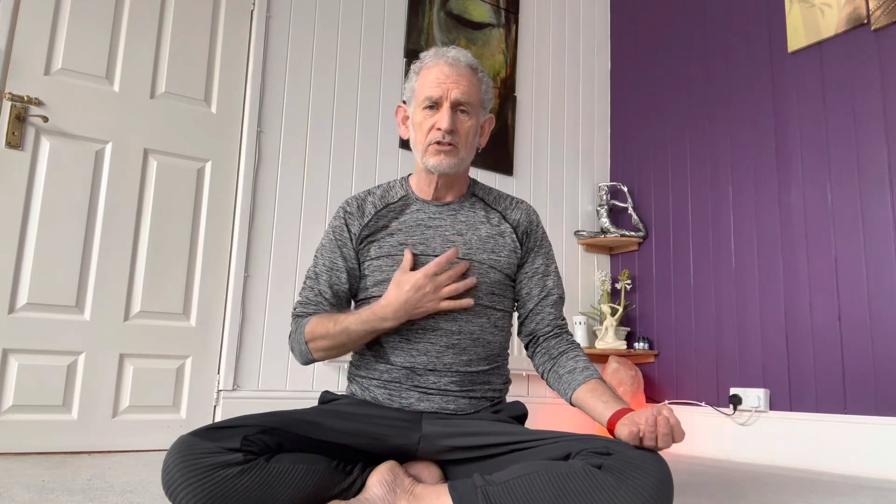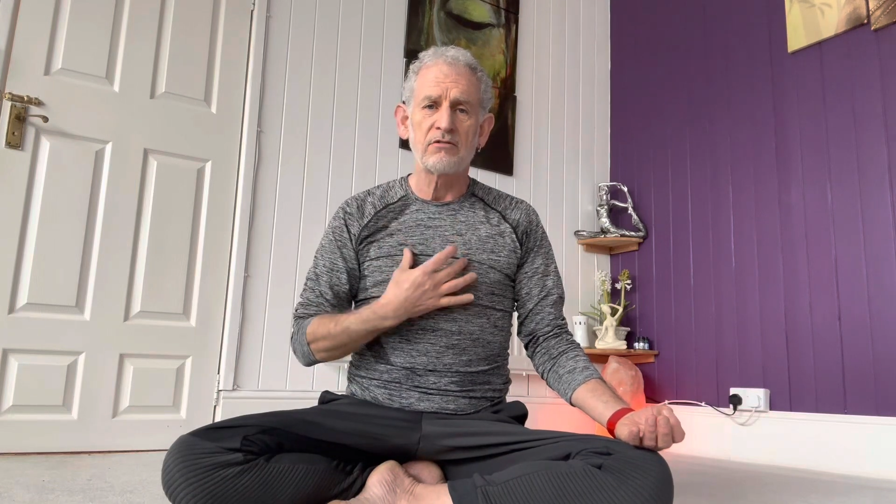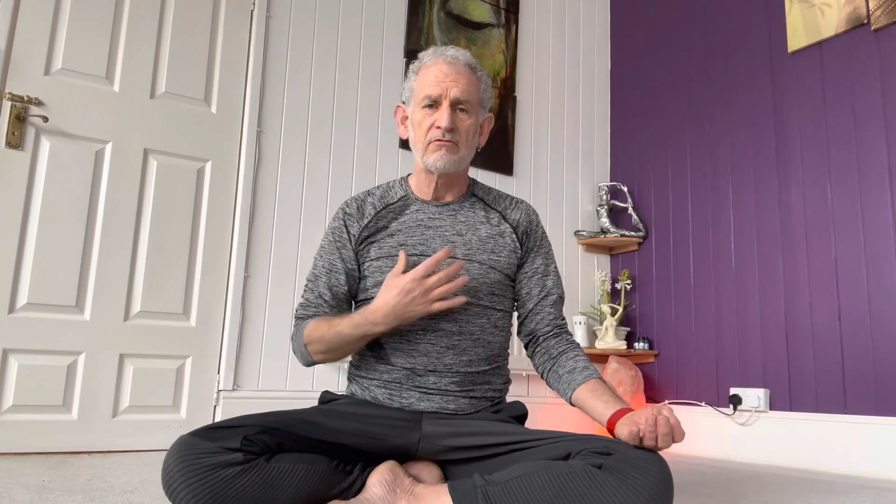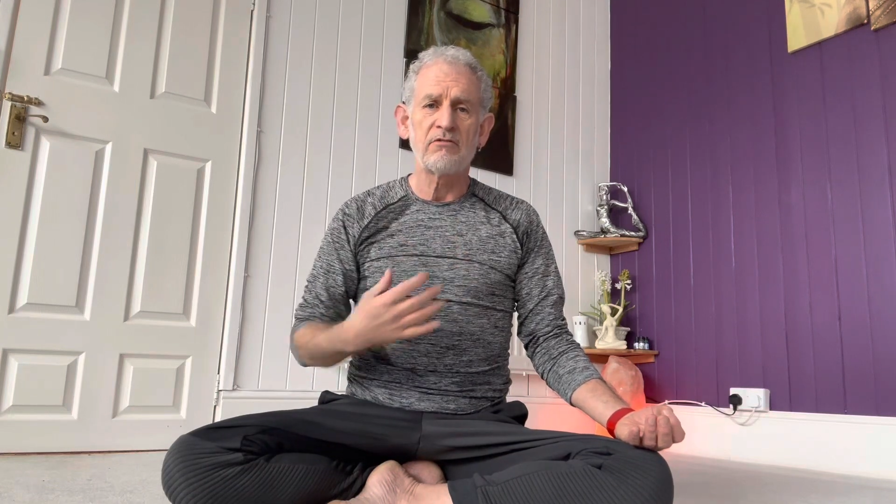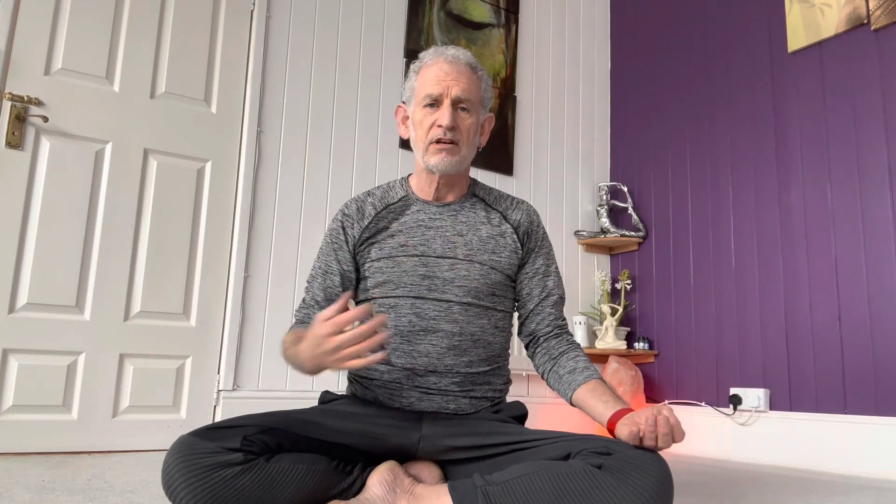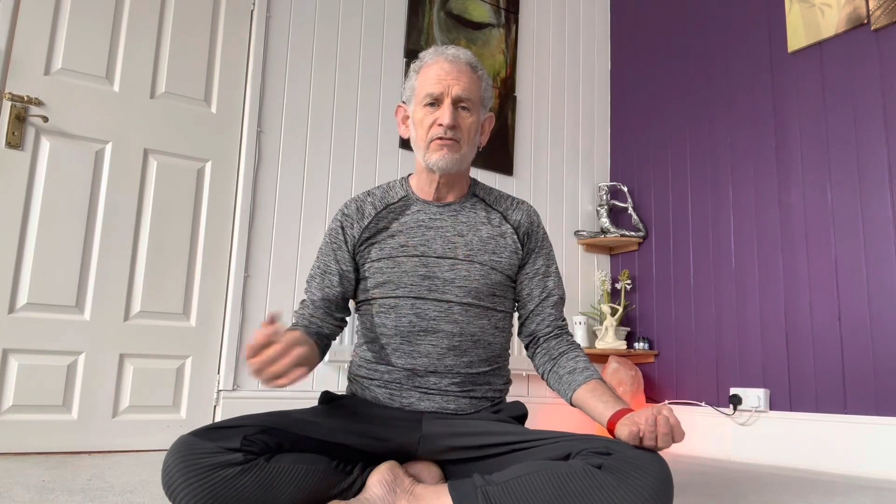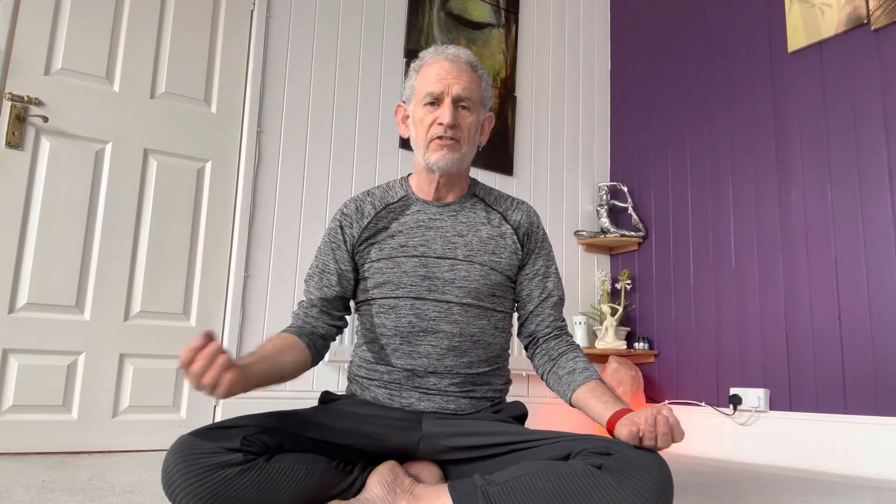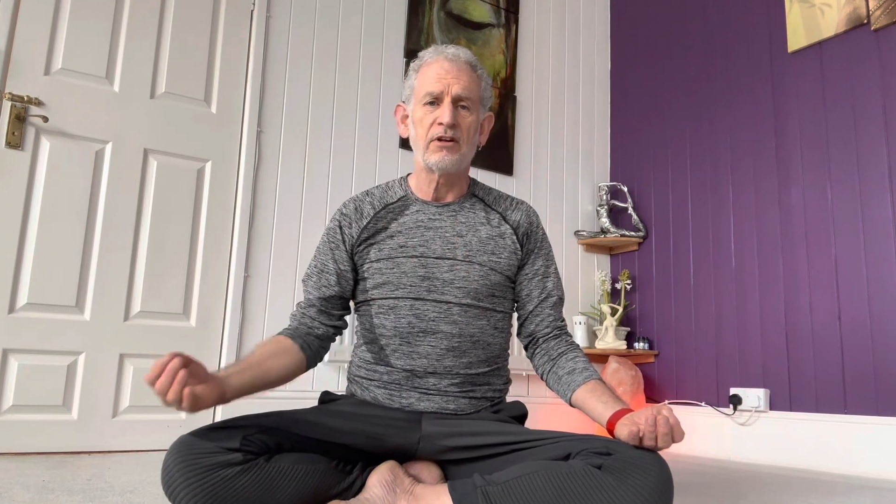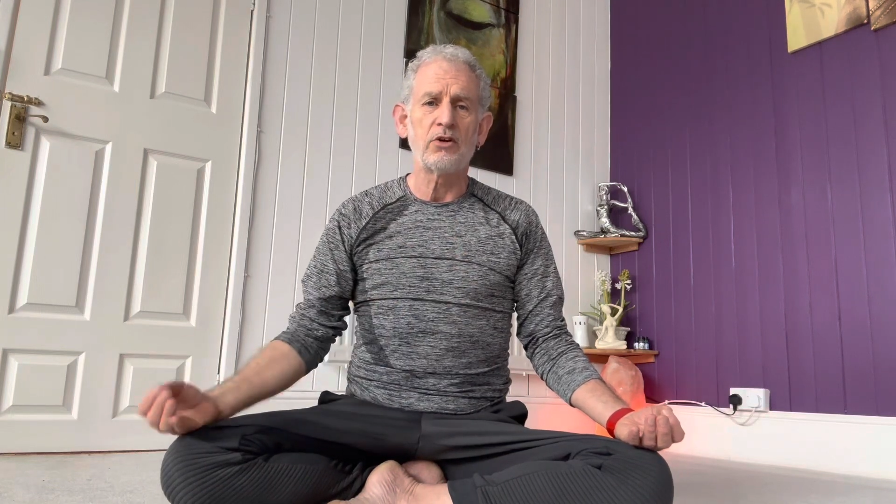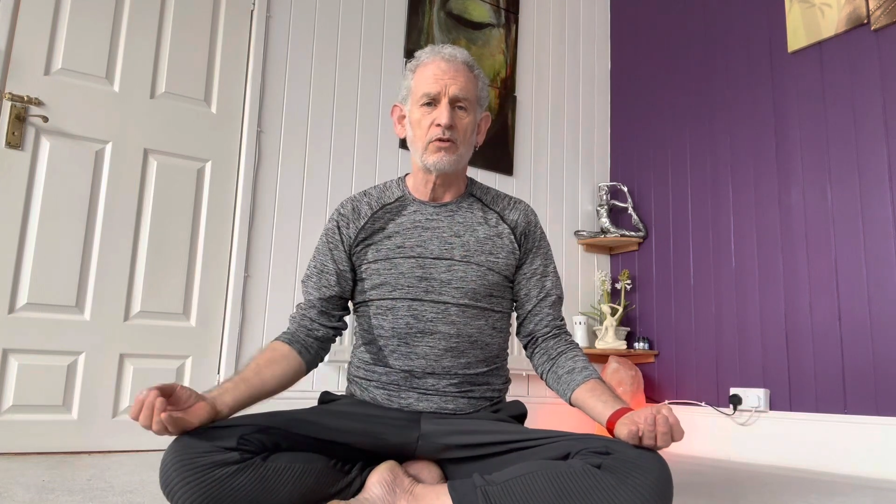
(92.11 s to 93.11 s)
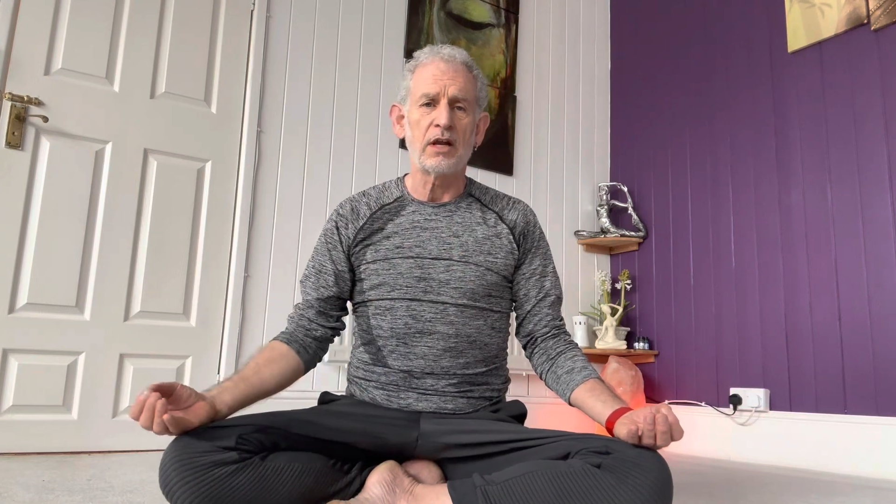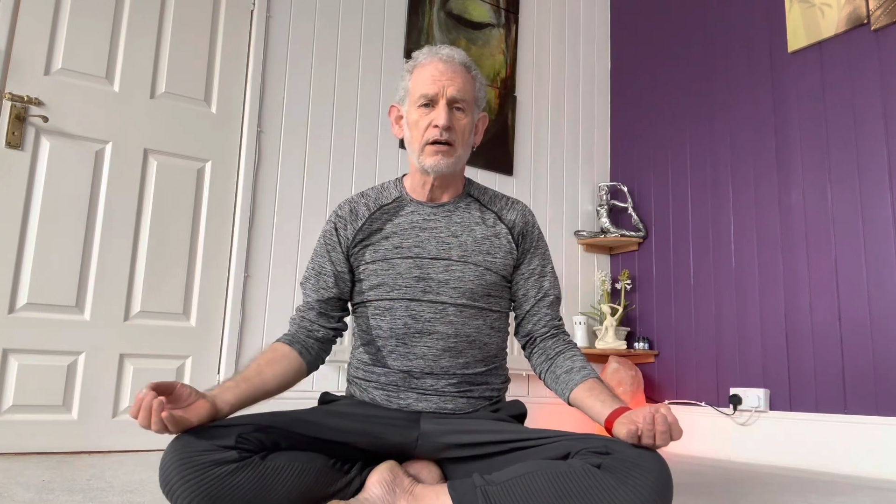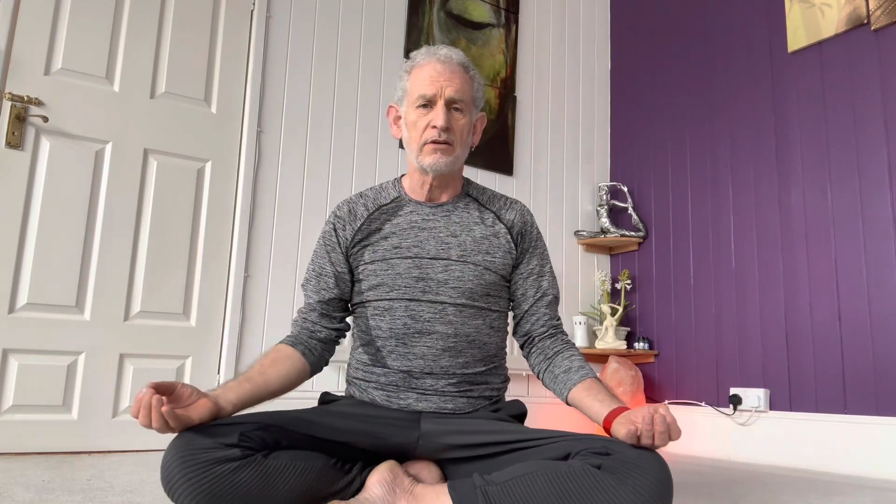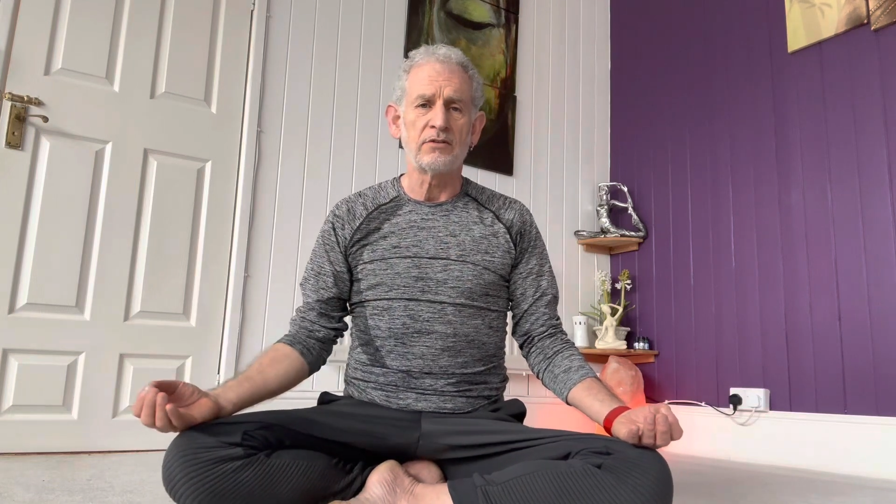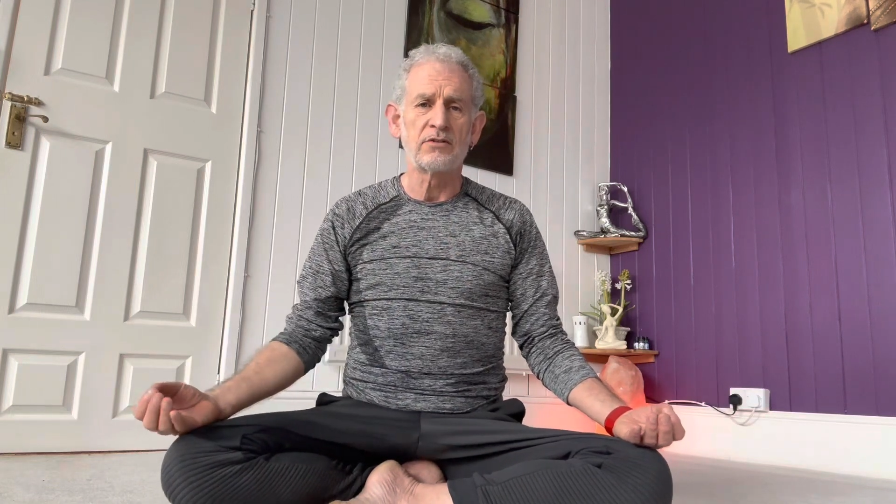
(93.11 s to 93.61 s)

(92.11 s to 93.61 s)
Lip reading: to refill your lungs.